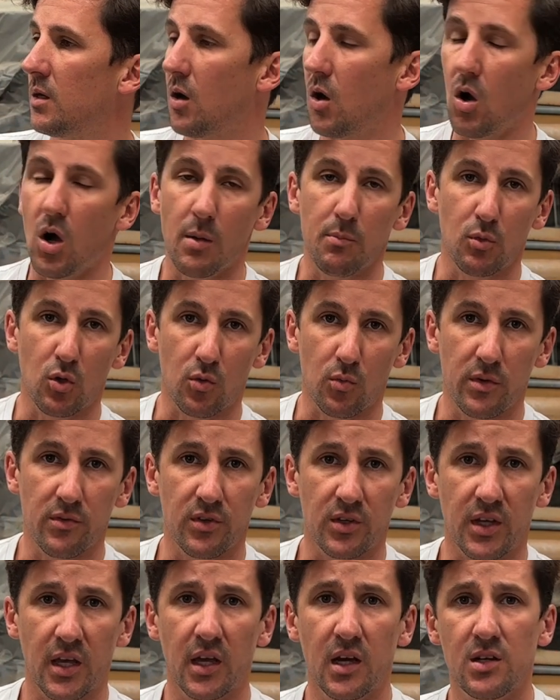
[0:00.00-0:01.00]
I'm not a
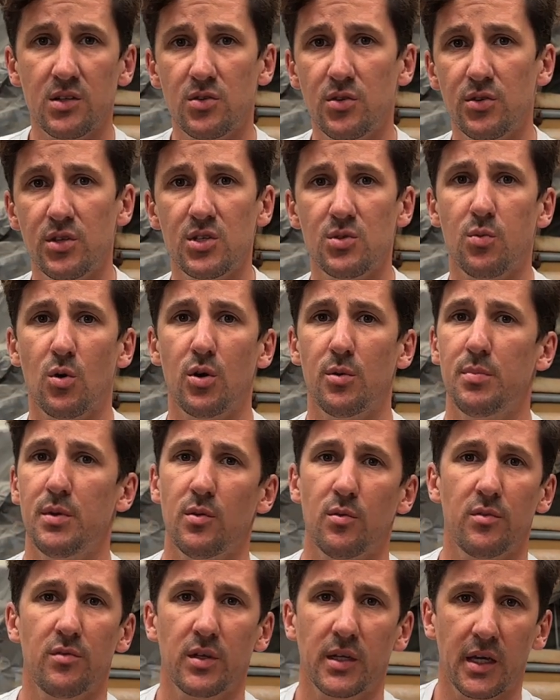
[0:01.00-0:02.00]
rivet counter, and this won't be a
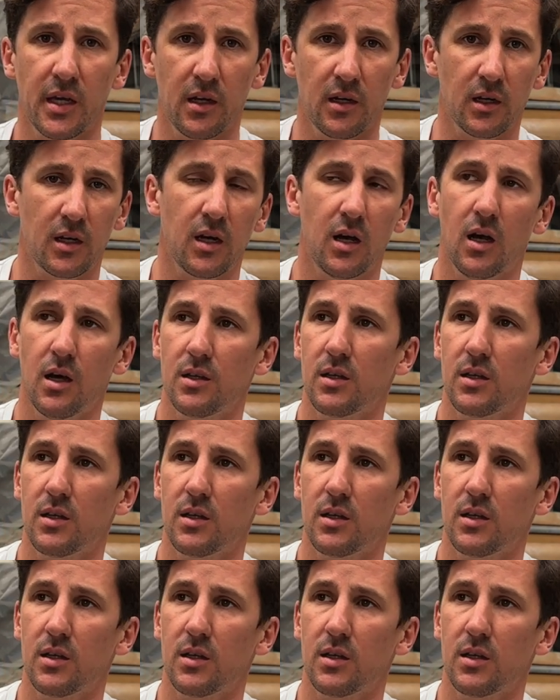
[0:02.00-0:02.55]
rivet counter car.